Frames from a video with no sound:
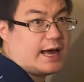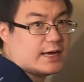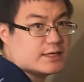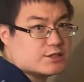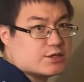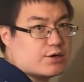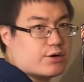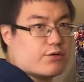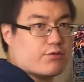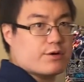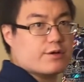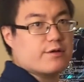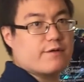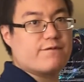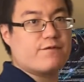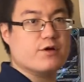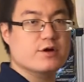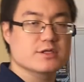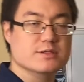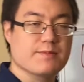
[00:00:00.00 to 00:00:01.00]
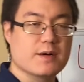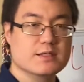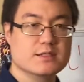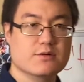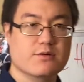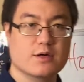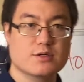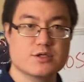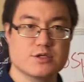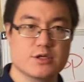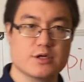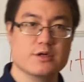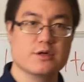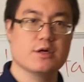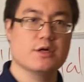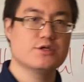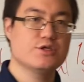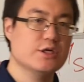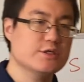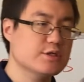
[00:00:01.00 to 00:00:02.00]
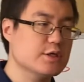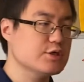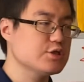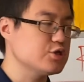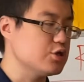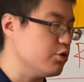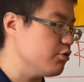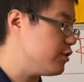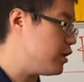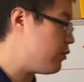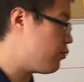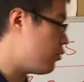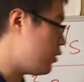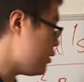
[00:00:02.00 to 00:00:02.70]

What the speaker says: as you're doing the free response question, just to show them